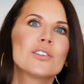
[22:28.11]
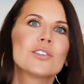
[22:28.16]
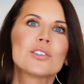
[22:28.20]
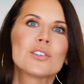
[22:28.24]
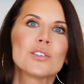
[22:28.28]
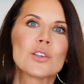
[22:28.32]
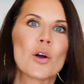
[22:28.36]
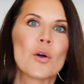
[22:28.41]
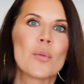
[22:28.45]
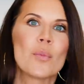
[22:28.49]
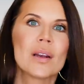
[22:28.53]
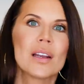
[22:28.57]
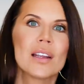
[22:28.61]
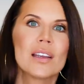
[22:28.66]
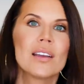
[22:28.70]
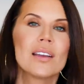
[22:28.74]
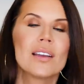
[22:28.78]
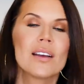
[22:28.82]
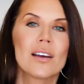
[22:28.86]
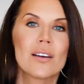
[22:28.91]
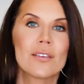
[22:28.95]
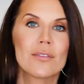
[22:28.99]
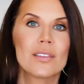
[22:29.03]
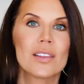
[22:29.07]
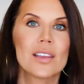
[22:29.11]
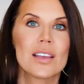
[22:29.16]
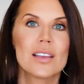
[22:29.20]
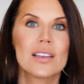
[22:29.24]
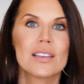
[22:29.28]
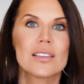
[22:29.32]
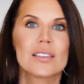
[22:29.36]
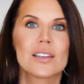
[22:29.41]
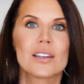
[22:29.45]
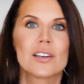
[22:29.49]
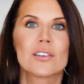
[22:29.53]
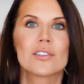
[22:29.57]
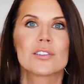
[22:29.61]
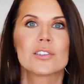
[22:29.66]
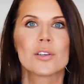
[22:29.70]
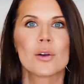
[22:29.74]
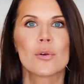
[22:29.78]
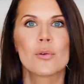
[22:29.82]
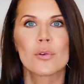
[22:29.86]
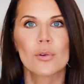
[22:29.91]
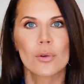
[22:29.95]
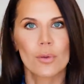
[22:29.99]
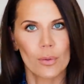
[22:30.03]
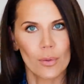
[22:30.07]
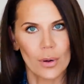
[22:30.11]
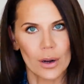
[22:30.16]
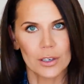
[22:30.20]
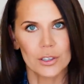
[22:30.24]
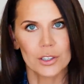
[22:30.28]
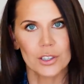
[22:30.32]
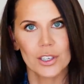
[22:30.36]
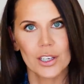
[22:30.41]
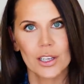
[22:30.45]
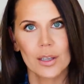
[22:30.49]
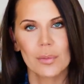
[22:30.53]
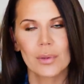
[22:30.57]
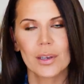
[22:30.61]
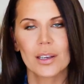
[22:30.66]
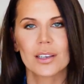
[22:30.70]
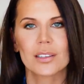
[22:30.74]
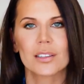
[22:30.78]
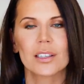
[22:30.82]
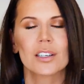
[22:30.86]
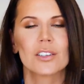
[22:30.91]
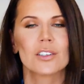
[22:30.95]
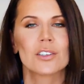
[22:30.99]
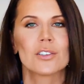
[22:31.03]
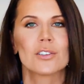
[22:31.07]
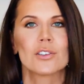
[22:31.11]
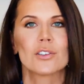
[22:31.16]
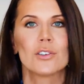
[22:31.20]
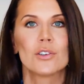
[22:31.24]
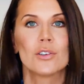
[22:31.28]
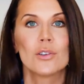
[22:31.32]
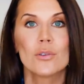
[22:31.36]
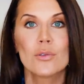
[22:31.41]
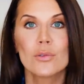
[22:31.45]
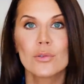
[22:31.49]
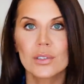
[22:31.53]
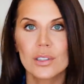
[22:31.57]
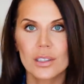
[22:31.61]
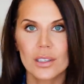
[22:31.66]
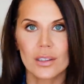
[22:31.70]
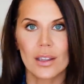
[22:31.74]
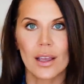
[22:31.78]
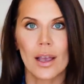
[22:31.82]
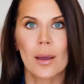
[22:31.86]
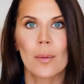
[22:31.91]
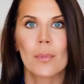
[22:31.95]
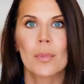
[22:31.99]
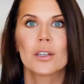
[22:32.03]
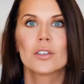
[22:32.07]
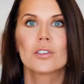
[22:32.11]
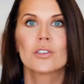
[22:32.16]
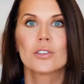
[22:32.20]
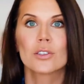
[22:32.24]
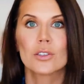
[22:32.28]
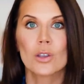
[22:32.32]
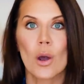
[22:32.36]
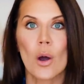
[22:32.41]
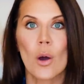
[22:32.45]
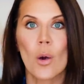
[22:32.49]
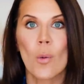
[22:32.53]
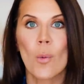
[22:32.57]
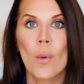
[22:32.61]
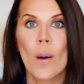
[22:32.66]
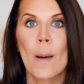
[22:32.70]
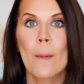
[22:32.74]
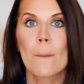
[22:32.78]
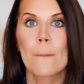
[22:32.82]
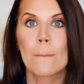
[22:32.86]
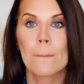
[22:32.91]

so many of these that are so crunchy because I just used them so